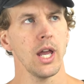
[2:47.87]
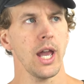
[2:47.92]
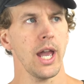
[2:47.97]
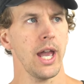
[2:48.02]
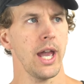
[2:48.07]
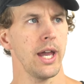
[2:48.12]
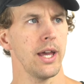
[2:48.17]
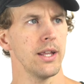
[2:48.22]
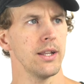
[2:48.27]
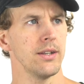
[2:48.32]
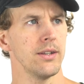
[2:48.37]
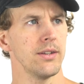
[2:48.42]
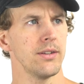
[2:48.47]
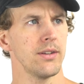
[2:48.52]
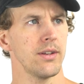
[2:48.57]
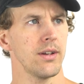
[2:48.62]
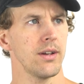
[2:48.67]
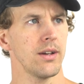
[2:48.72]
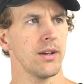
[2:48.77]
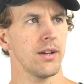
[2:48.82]
And
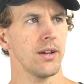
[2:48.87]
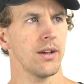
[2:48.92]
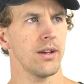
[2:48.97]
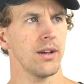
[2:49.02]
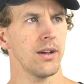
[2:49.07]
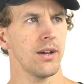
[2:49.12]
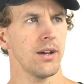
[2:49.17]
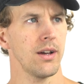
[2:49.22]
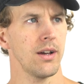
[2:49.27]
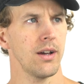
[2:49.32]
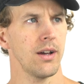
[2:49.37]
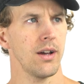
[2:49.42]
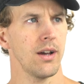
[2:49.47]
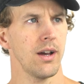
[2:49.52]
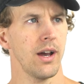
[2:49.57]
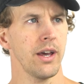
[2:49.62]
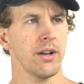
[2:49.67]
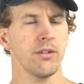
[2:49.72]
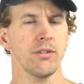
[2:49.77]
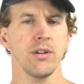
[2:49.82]

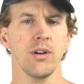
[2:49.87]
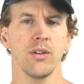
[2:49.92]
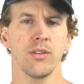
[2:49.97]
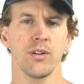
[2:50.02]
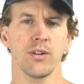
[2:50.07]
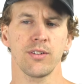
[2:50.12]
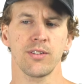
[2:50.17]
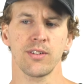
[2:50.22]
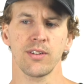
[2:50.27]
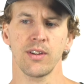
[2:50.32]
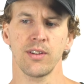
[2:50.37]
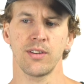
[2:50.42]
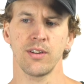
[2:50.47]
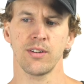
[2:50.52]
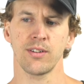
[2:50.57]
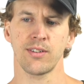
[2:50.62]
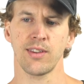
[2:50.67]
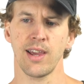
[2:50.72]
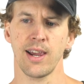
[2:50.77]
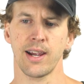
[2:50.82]
I don't know,
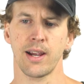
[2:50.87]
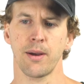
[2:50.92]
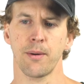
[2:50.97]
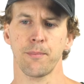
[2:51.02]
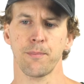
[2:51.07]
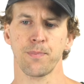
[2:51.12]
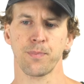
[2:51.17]
there's like,